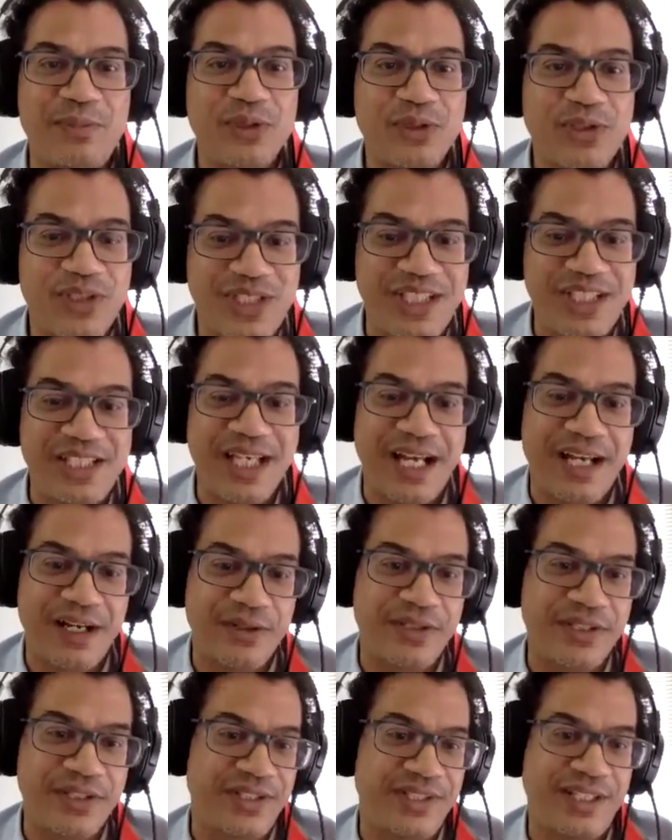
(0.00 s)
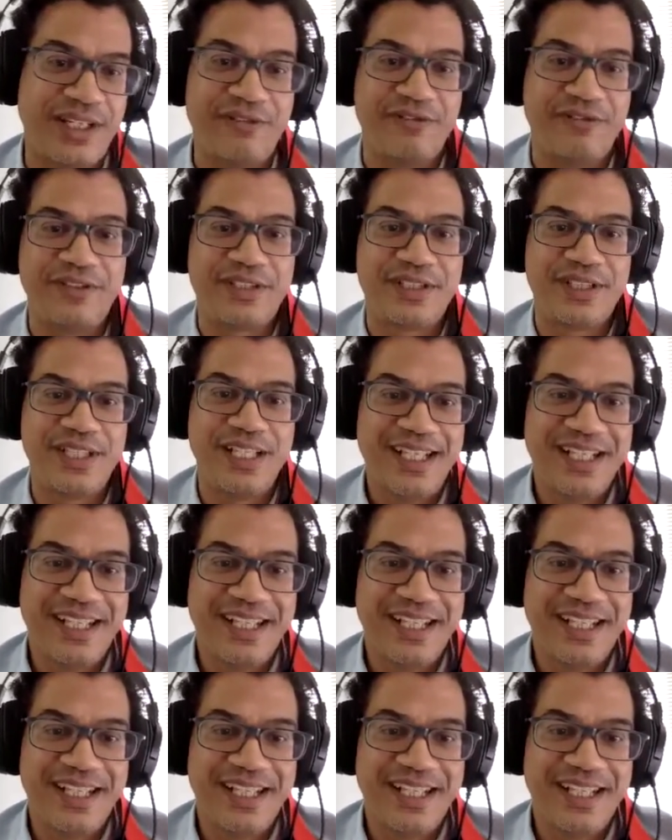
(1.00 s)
You'll see how the stuff is